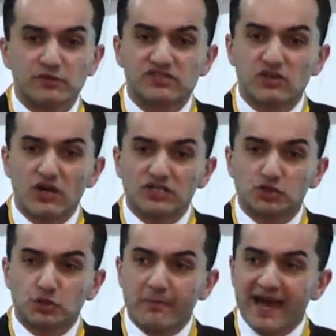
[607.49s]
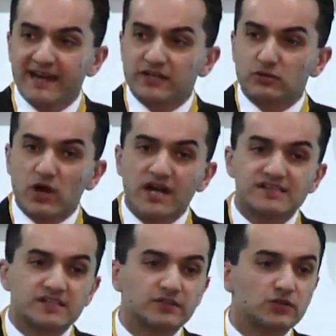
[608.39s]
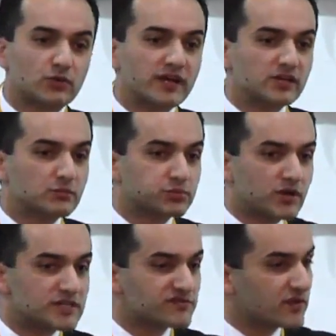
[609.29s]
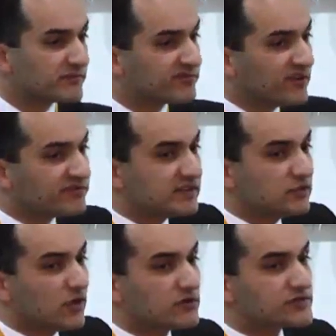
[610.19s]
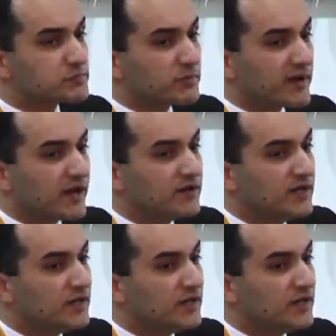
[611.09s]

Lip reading: we saw a dramatic rise in the uranium price from $15 per pound